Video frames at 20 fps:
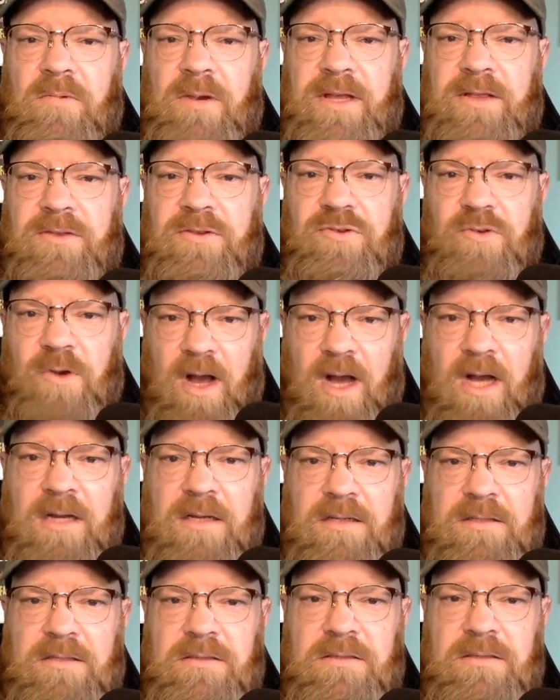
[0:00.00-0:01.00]
with
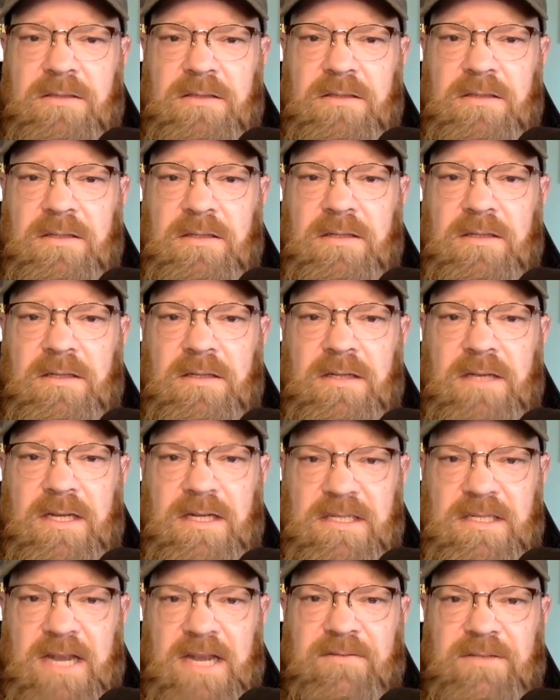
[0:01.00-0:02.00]
drugs
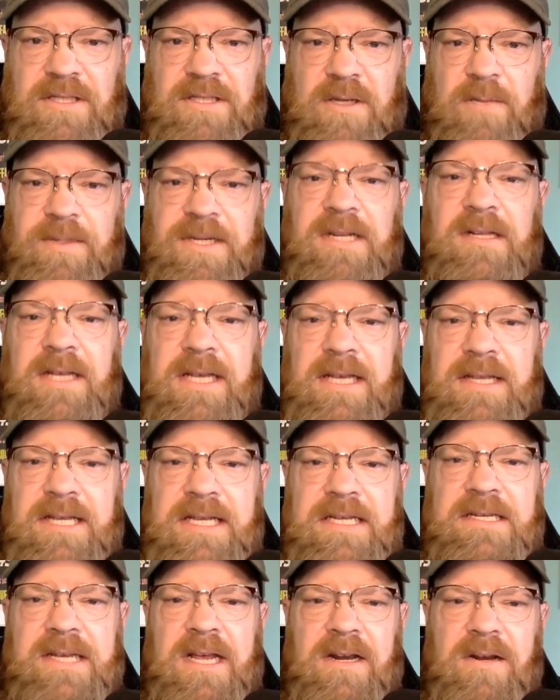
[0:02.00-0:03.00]
in San Francisco, particularly in
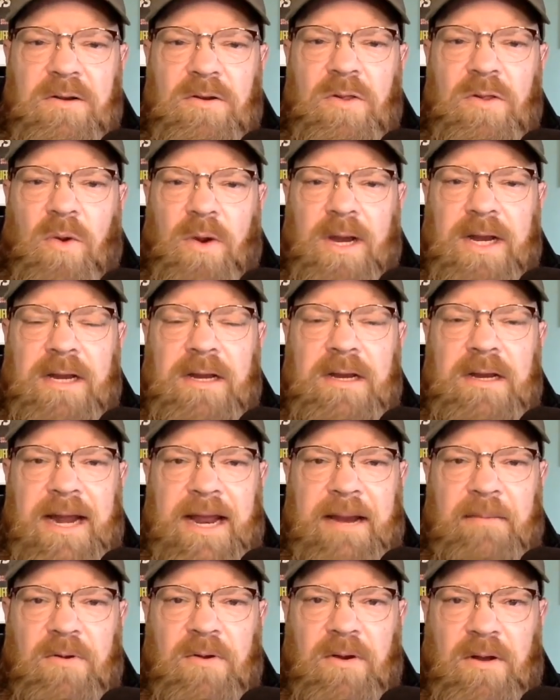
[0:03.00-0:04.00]
the Tenderloin
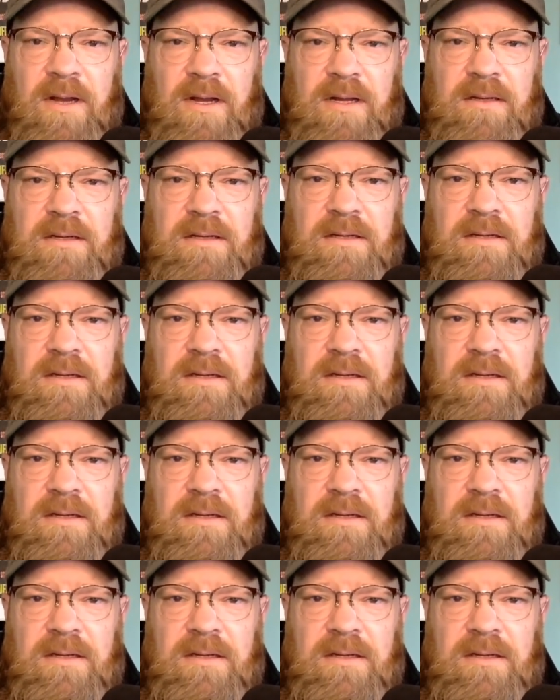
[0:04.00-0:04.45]
neighborhood?